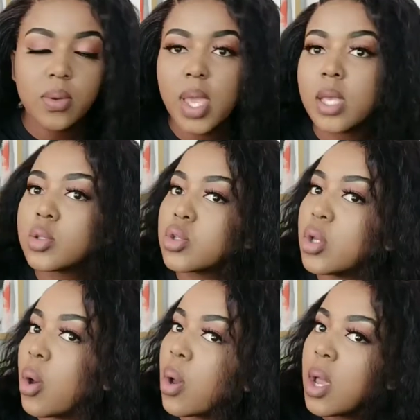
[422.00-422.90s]
Okay,
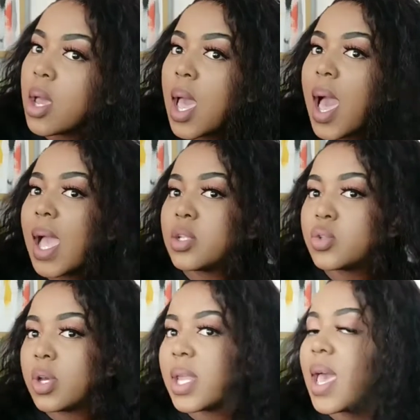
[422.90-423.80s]
so I
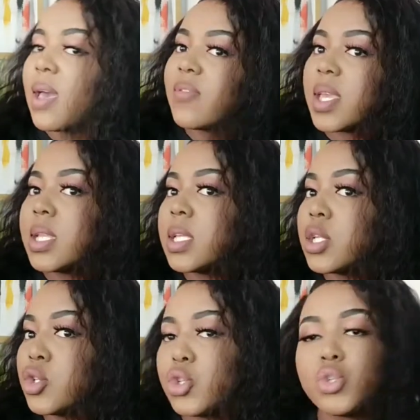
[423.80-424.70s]
do not have any
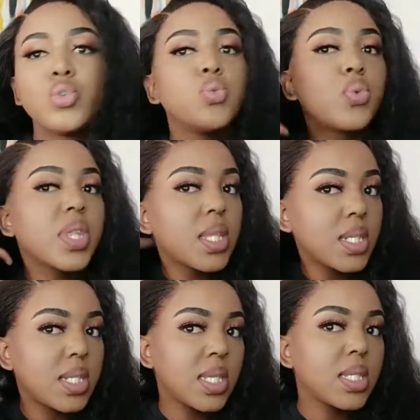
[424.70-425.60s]
issue with the
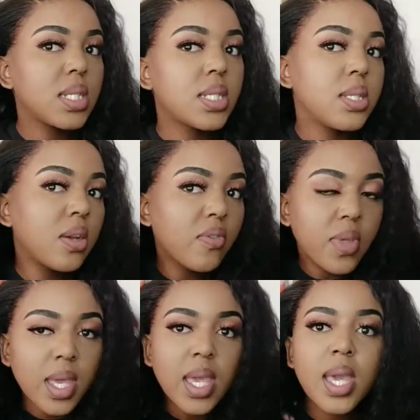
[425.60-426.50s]
density of
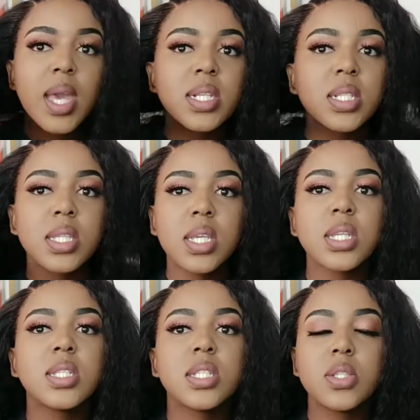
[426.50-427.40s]
the hair. I actually think
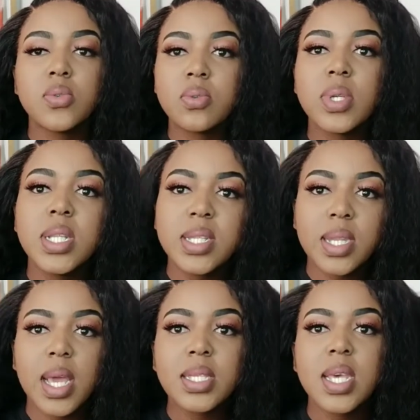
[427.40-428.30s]
it's just a really
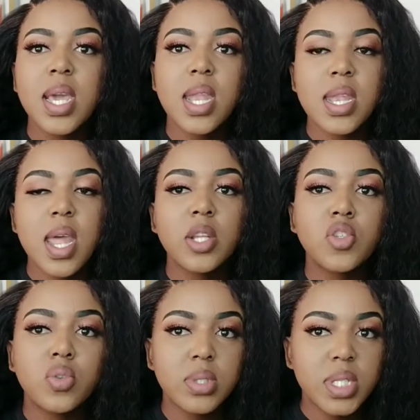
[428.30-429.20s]
nice
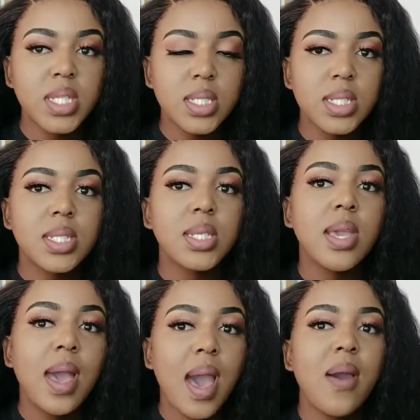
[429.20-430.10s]
natural density.
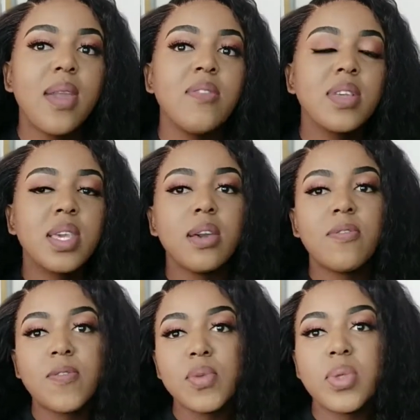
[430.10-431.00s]
However, there are a
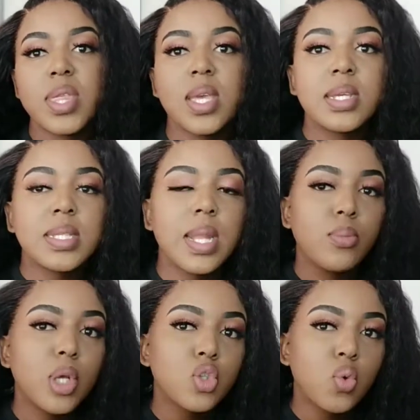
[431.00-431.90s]
few things that
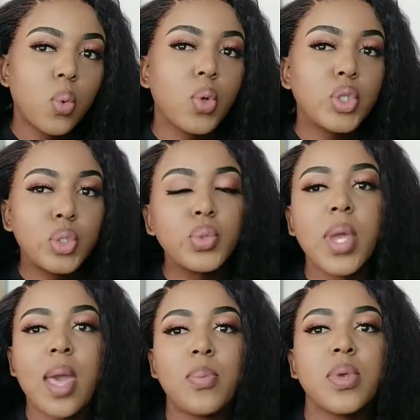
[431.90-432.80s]
I'm not too
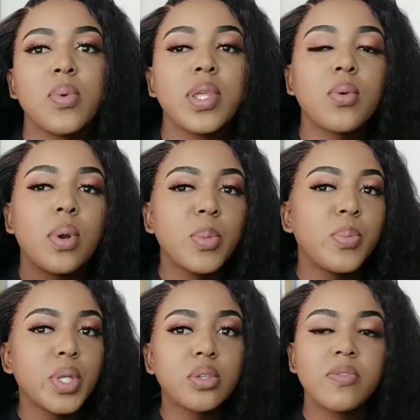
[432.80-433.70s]
happy with, or I'm a
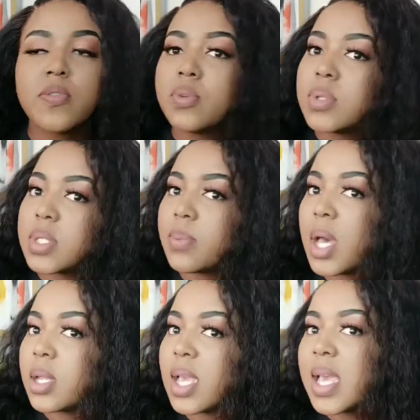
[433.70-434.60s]
bit confused
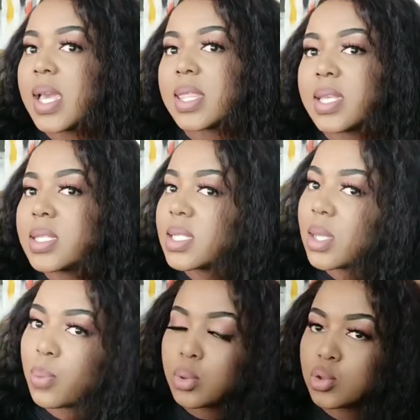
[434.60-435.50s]
about. This is
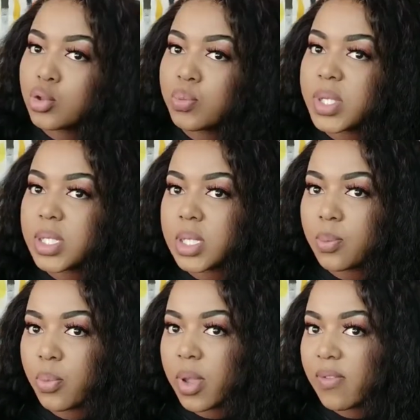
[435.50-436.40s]
supposed to be
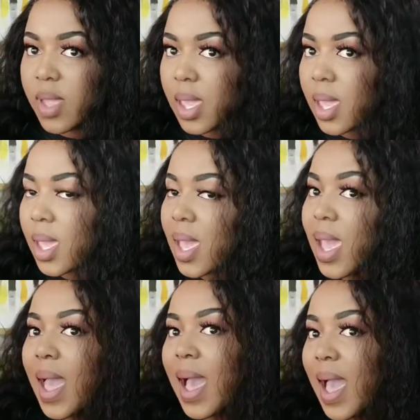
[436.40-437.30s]
deep wave hair.
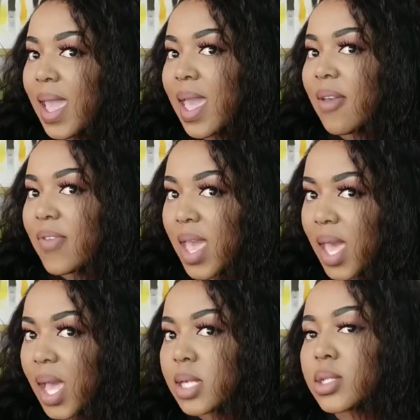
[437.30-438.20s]
I have
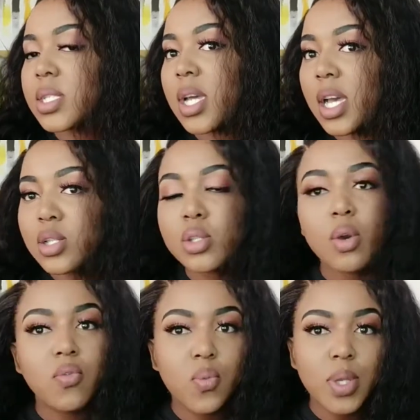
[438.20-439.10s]
had tons
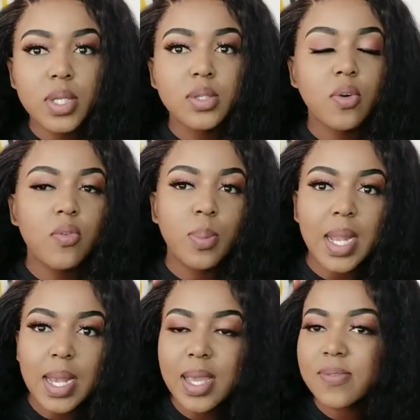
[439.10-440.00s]
of wigs over
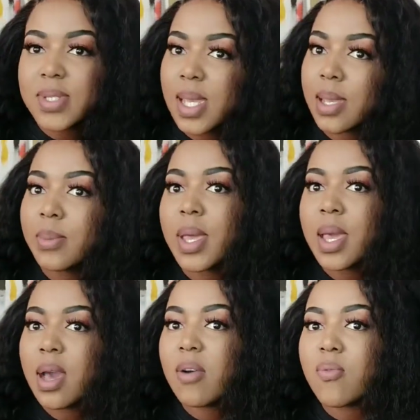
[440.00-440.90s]
my lifetime.
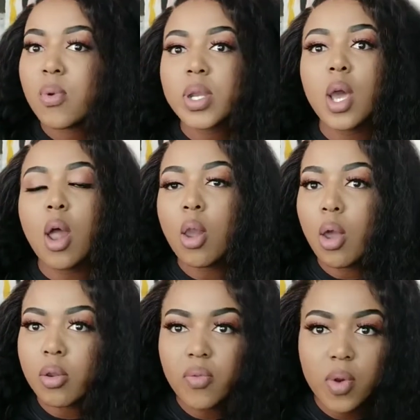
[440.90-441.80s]
I've worn a
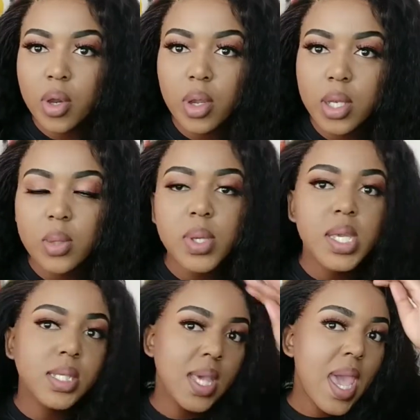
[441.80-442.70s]
lot of curly
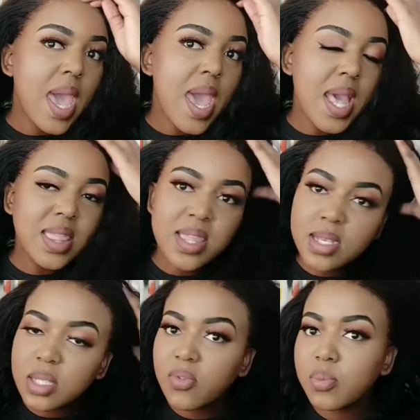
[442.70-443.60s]
wigs, and
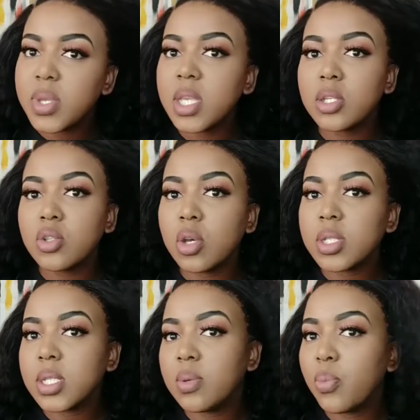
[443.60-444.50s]
this for me is
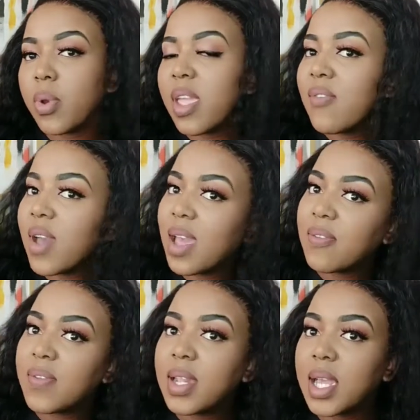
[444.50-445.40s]
not deep wave. I
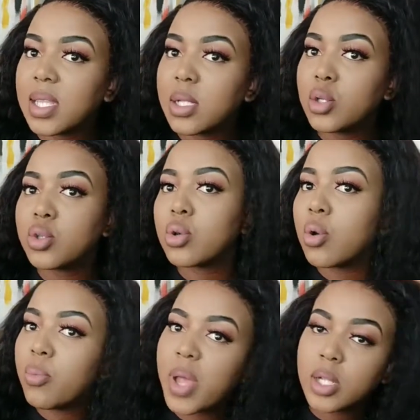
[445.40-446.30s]
feel like they need to
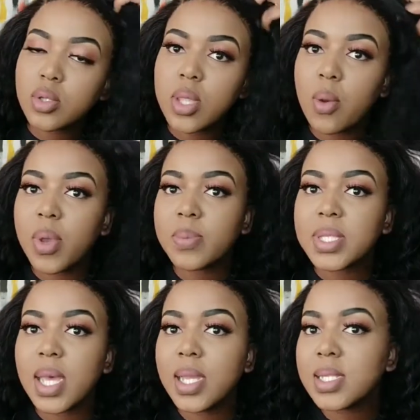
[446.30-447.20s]
go back to their
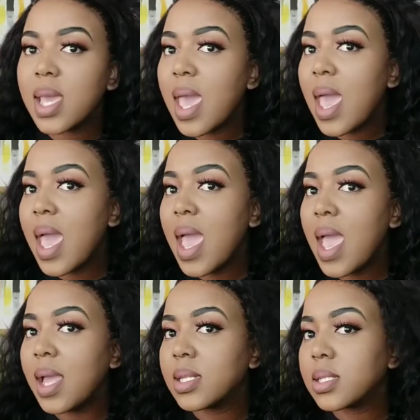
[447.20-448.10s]
website
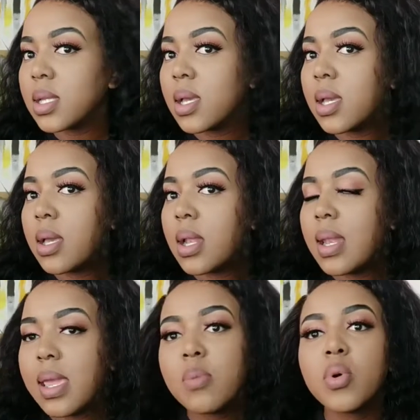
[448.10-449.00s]
and
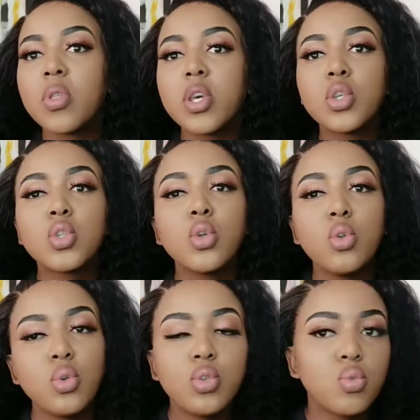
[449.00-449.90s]
label this
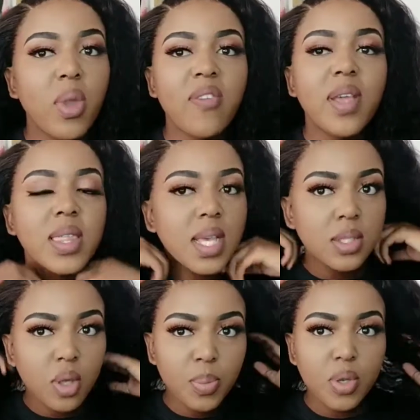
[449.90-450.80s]
loose wave, and
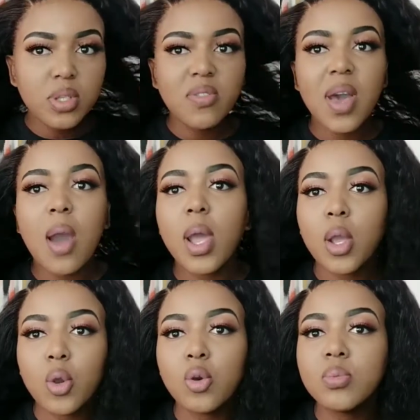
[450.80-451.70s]
that's not because of how I
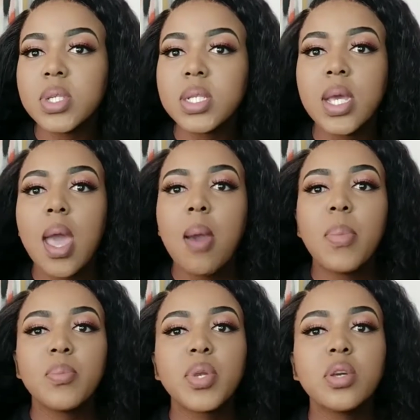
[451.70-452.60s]
combed it,
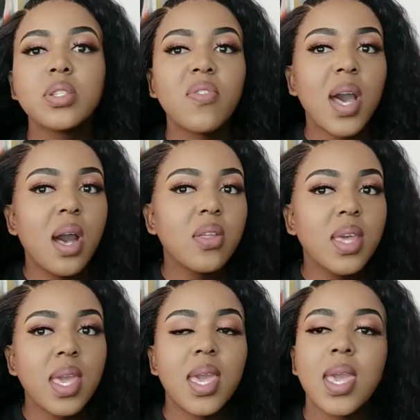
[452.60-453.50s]
but because of how
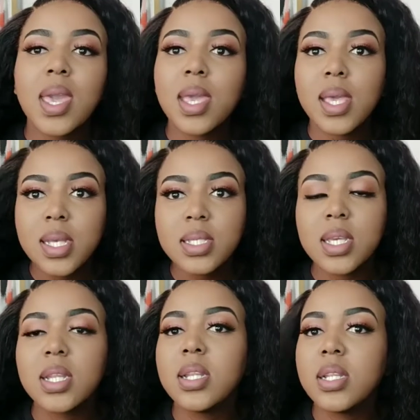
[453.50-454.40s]
the hair is.
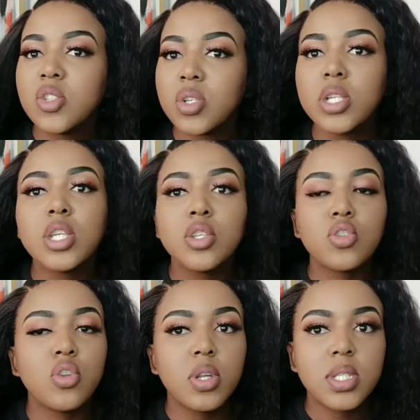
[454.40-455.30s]
It literally
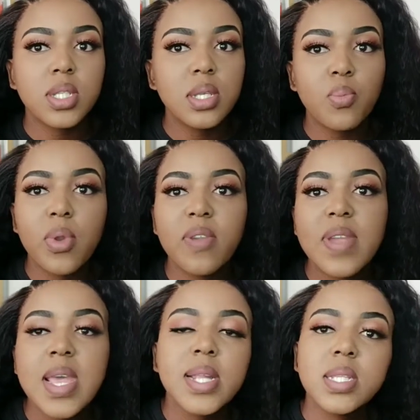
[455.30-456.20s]
is not deep wave.
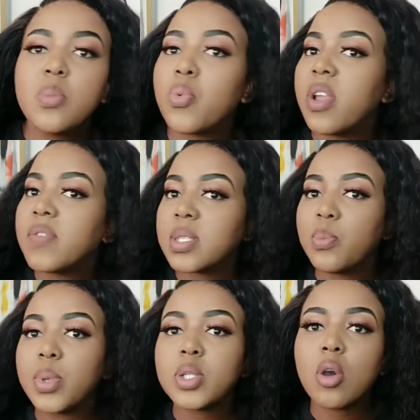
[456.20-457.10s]
Deep wave is a
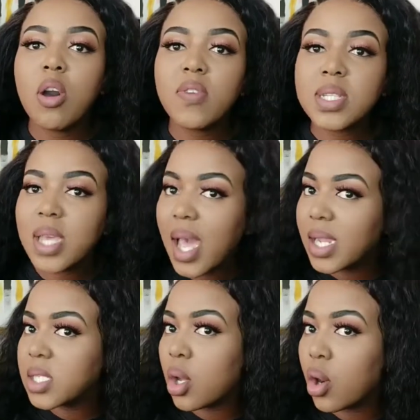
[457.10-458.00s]
bit of a
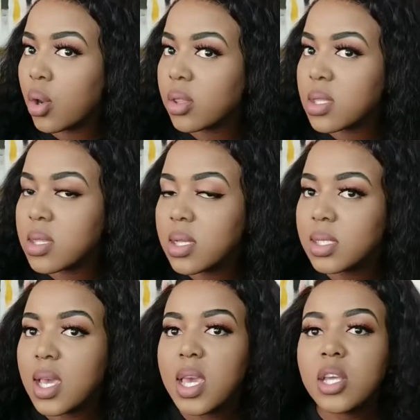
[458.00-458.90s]
tighter curl than
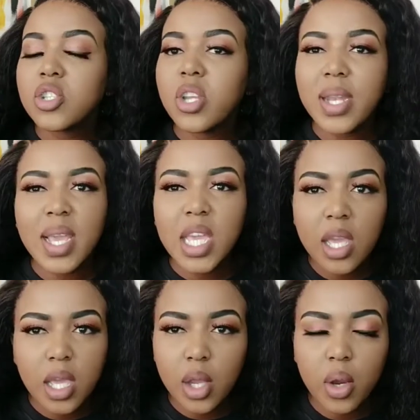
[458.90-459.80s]
this. It is not like
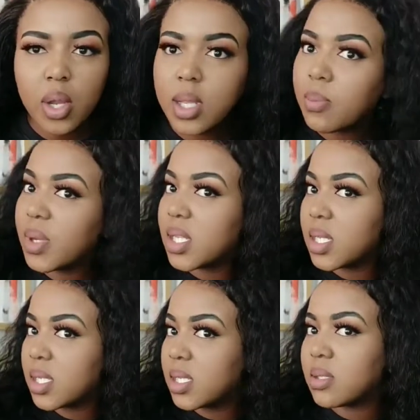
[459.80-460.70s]
kinky curly, but
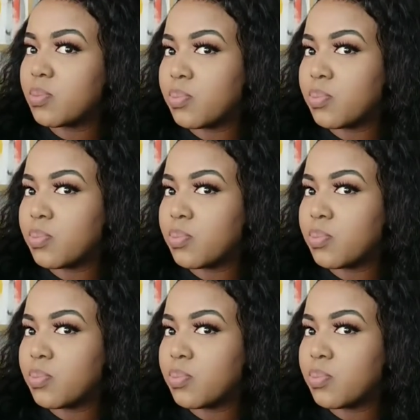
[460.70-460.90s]
it is